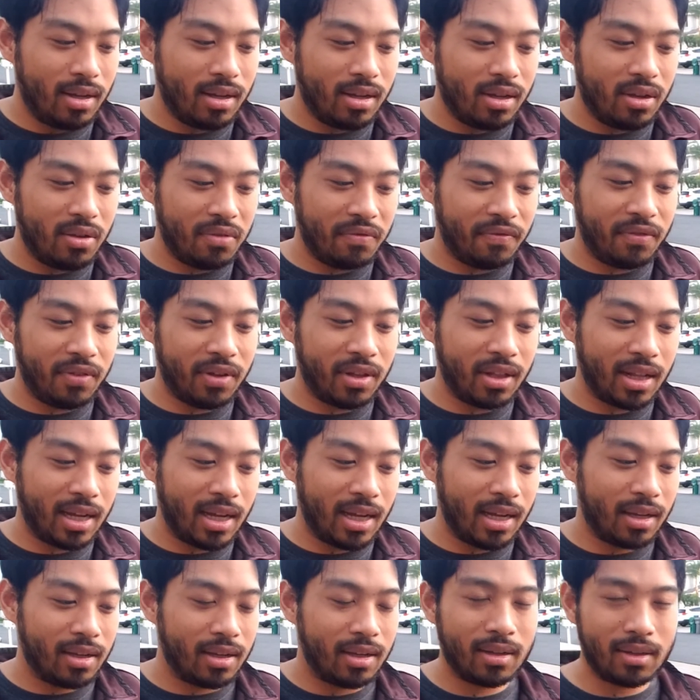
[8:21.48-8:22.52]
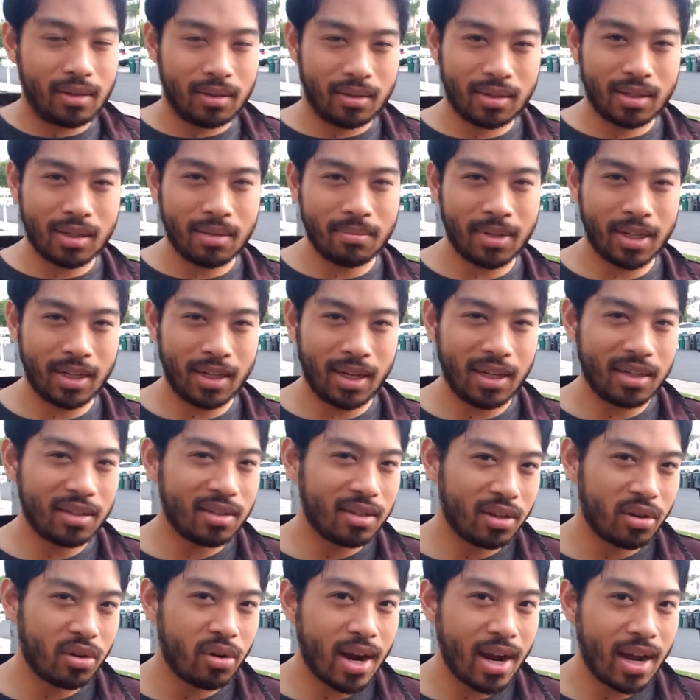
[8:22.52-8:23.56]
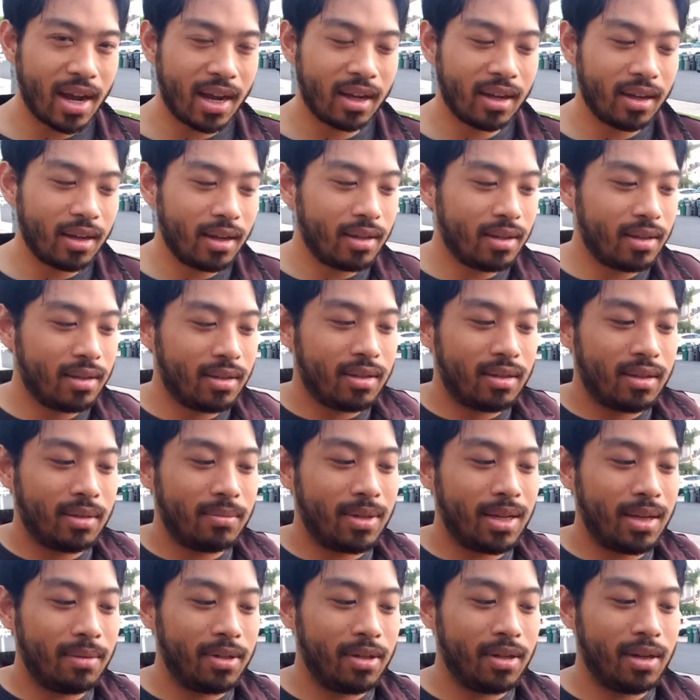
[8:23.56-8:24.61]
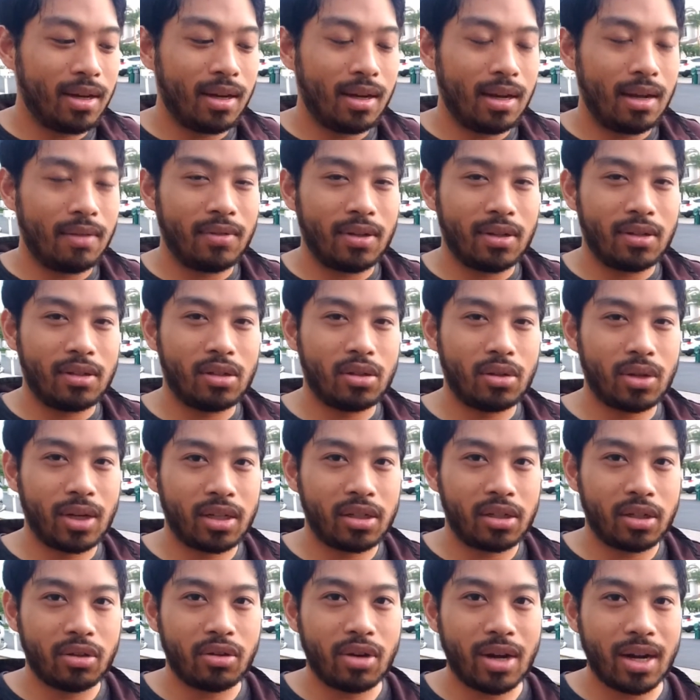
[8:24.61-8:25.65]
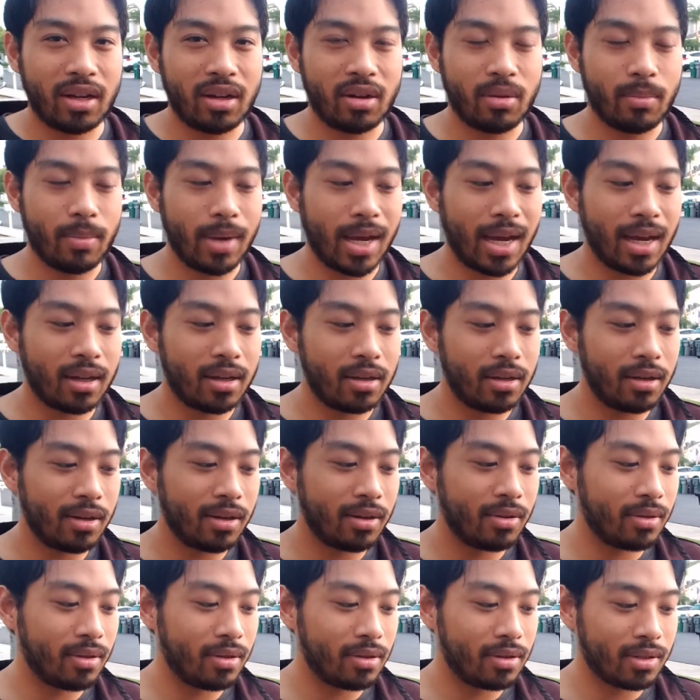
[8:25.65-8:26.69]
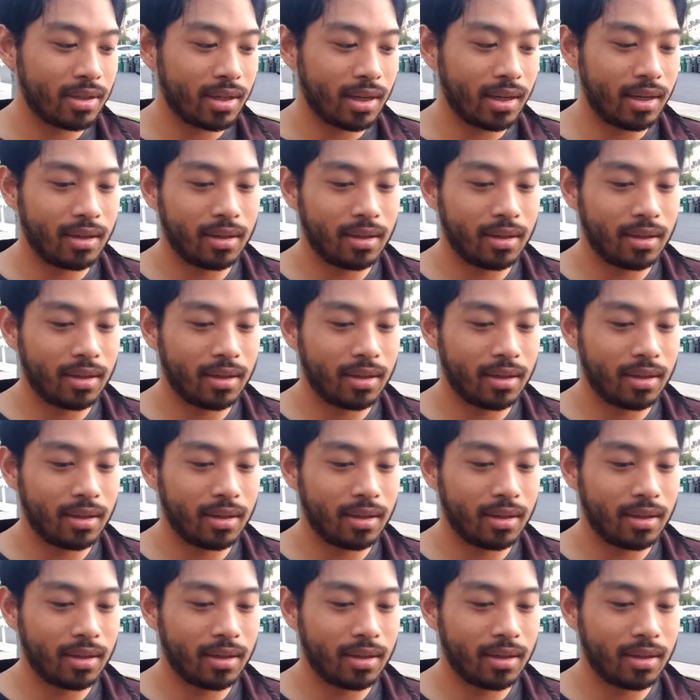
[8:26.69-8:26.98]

you feel like something needs to crack. Sometimes you kind of have to stretch and crack your back, and there's